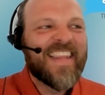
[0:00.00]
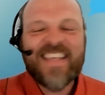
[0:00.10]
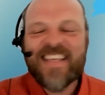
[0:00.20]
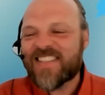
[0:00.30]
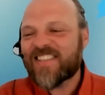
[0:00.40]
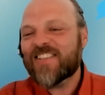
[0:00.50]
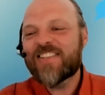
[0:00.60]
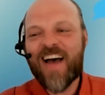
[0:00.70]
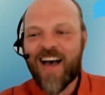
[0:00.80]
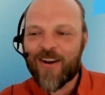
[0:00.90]
These are
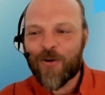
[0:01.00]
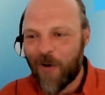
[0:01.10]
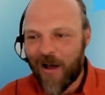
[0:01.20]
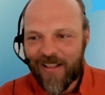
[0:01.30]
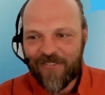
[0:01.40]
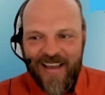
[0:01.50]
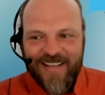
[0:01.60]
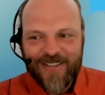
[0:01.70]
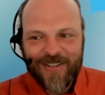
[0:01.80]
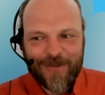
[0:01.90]

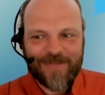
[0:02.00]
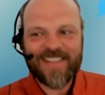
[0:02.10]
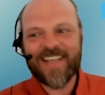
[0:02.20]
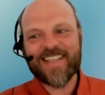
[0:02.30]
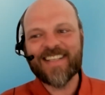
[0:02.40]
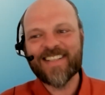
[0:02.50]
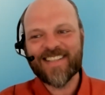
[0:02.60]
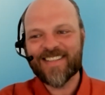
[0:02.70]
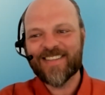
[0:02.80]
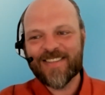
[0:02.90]
non-qualified terms I tend to
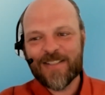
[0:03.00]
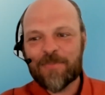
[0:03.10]
use,